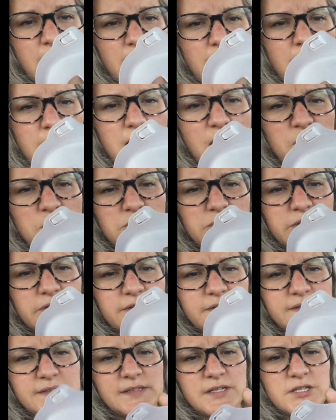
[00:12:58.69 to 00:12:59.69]
a couple little
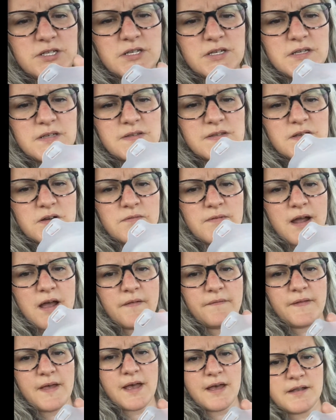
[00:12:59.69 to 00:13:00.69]
stitches
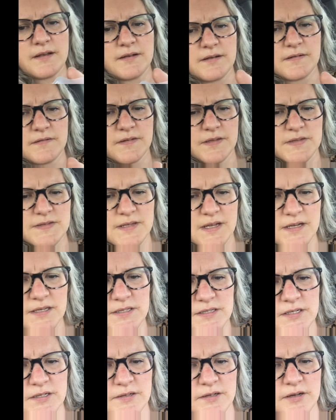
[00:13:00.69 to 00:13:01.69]
around this
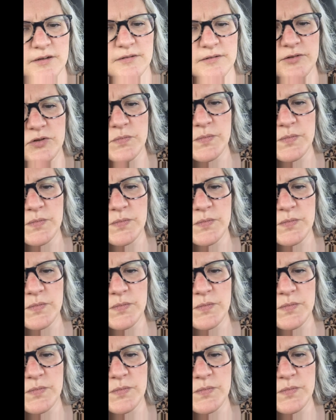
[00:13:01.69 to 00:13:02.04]
exterior loop